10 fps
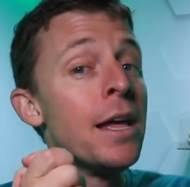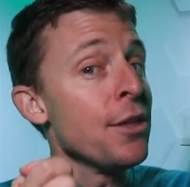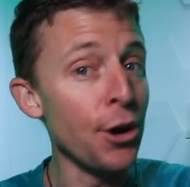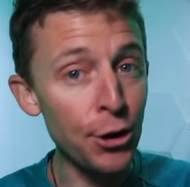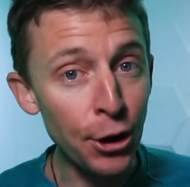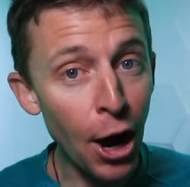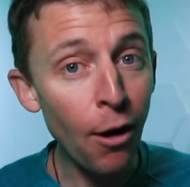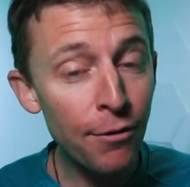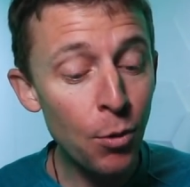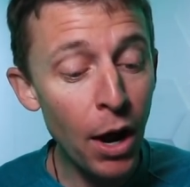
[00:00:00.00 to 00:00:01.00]
there you
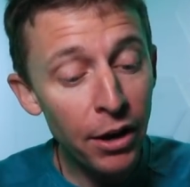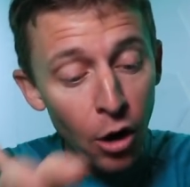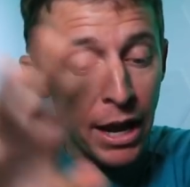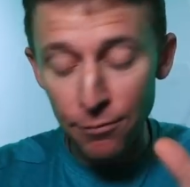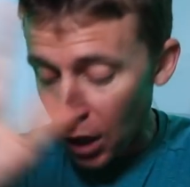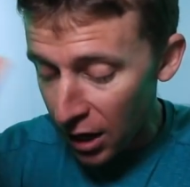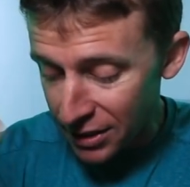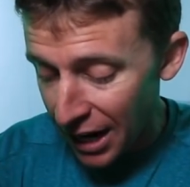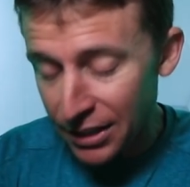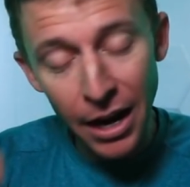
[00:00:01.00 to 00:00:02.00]
go, everyone. Okay, vlog's
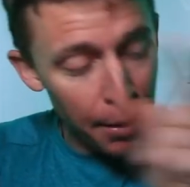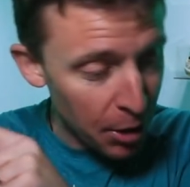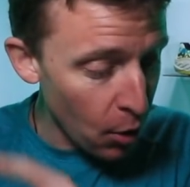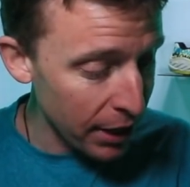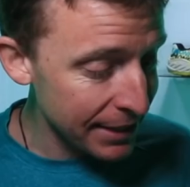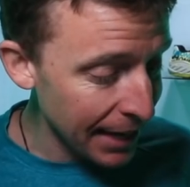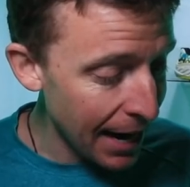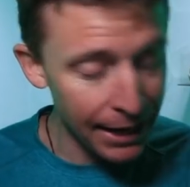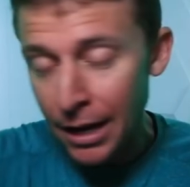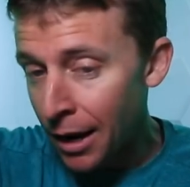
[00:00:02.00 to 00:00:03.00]
not done. I'm going
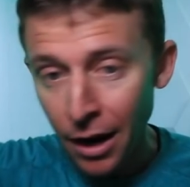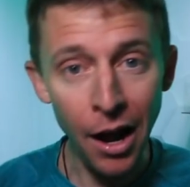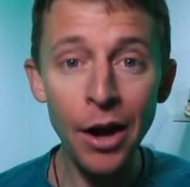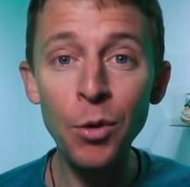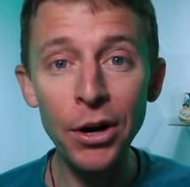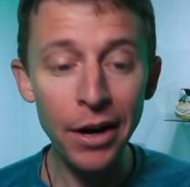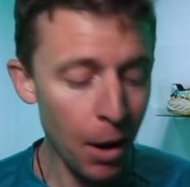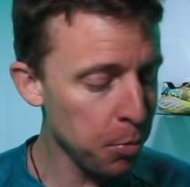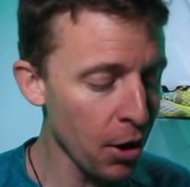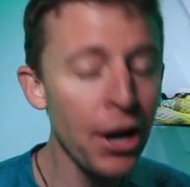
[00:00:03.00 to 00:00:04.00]
inside. Onward and
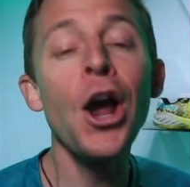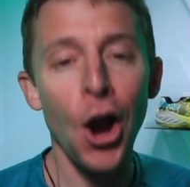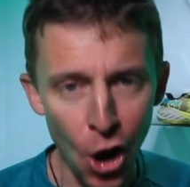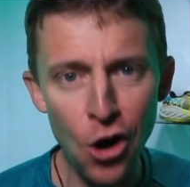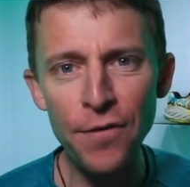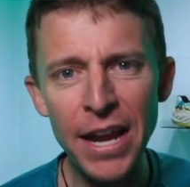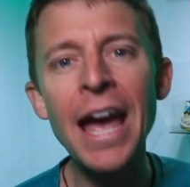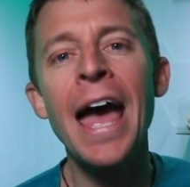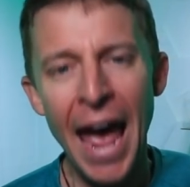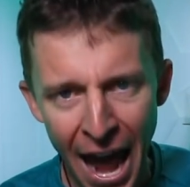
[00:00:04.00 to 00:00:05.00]
upward.
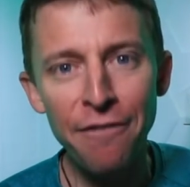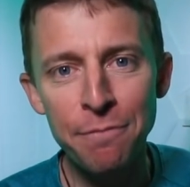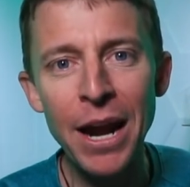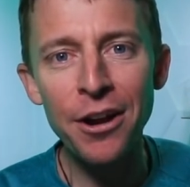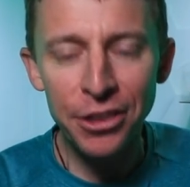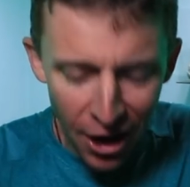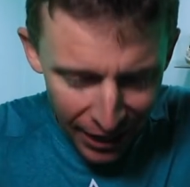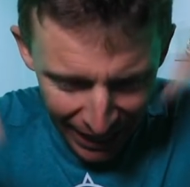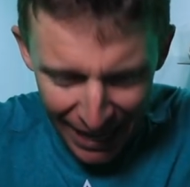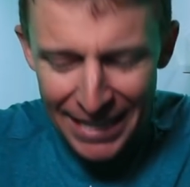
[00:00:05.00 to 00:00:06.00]
Irving Half
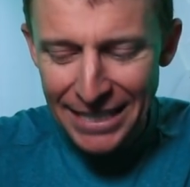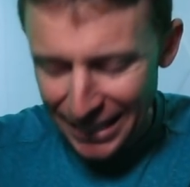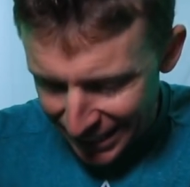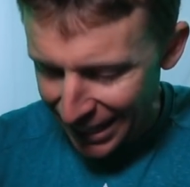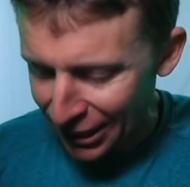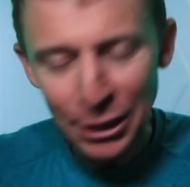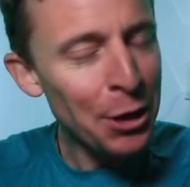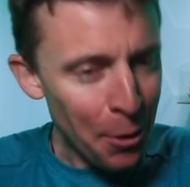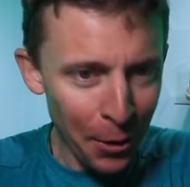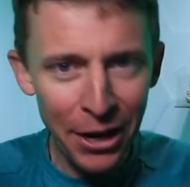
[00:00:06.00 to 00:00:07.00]
Marathon is the deal.
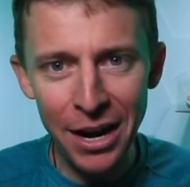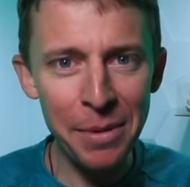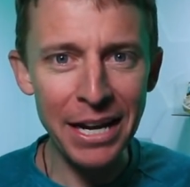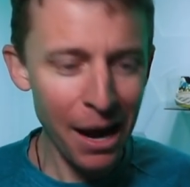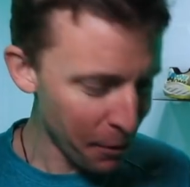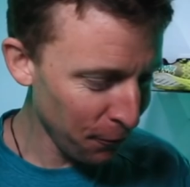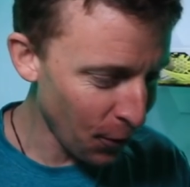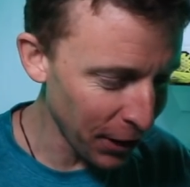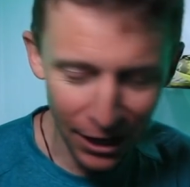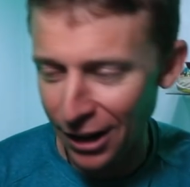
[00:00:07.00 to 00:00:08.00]
We're going to be coming
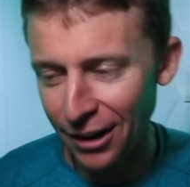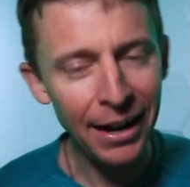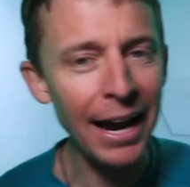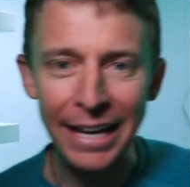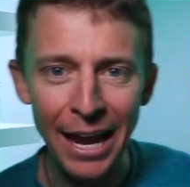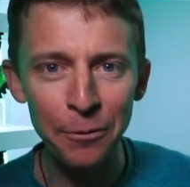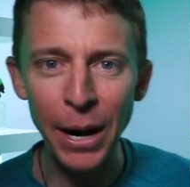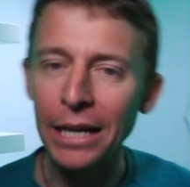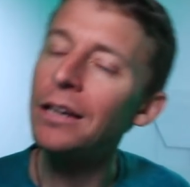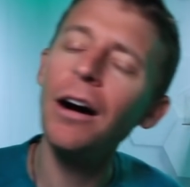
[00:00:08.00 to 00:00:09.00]
for you. Oh, I can't
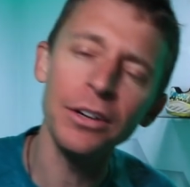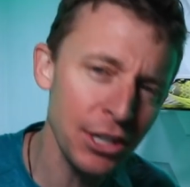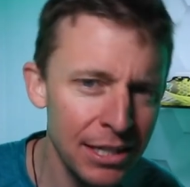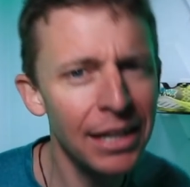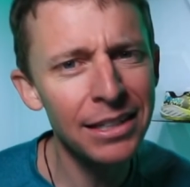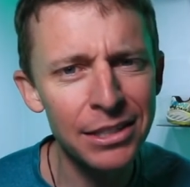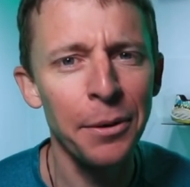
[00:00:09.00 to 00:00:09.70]
wait. Oh, just to get to